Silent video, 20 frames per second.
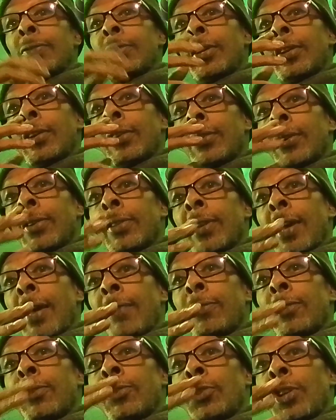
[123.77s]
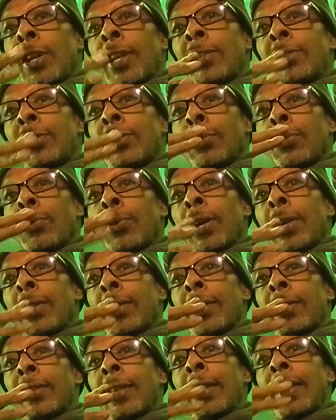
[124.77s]
they are going to have to change the
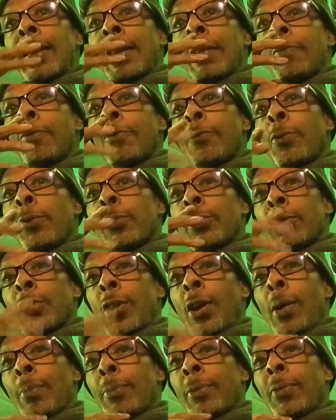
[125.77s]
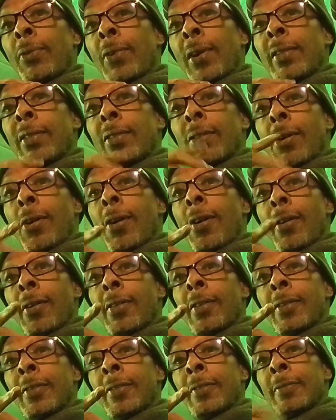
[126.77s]
way that they enforce copyright law.
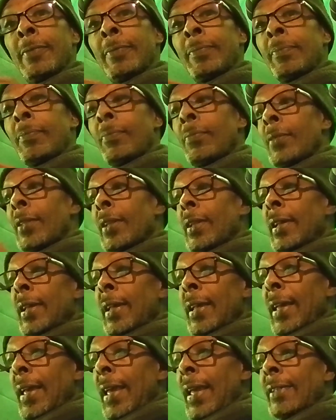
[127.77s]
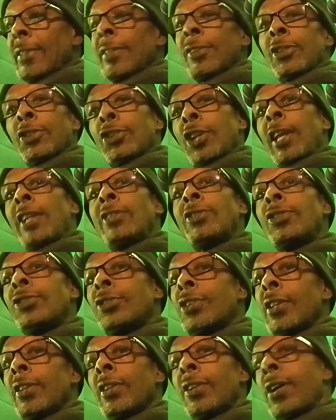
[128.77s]
And this change
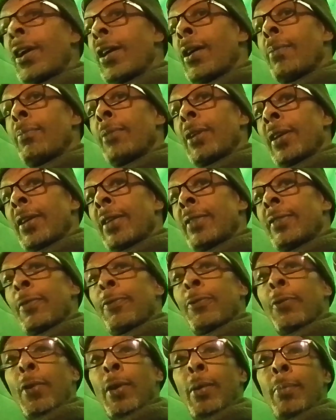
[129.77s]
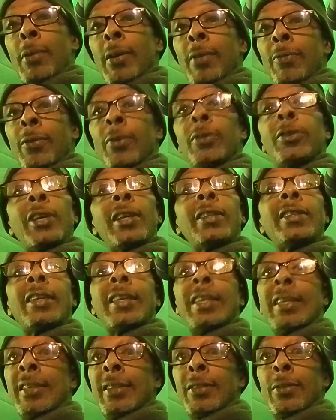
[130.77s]
is going to come in the form of, we'll take
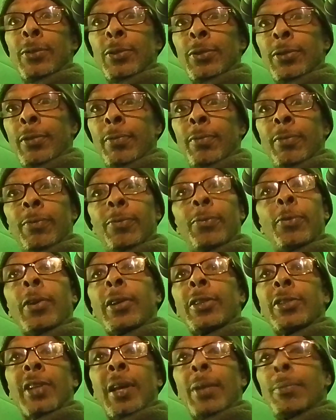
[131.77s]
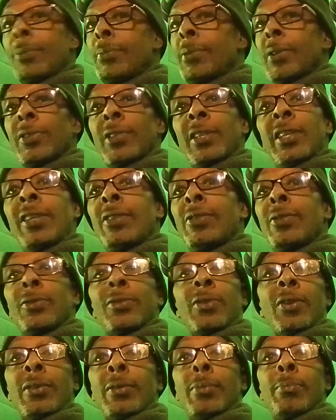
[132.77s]
the Eagles, for example, because
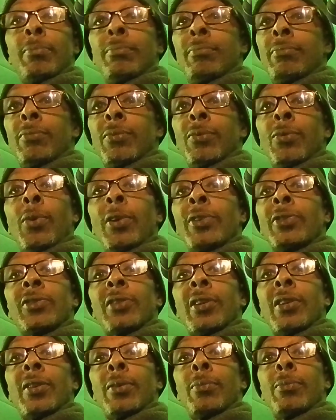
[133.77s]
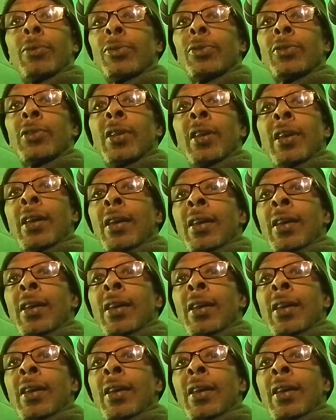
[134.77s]
Eagles are the ones that are most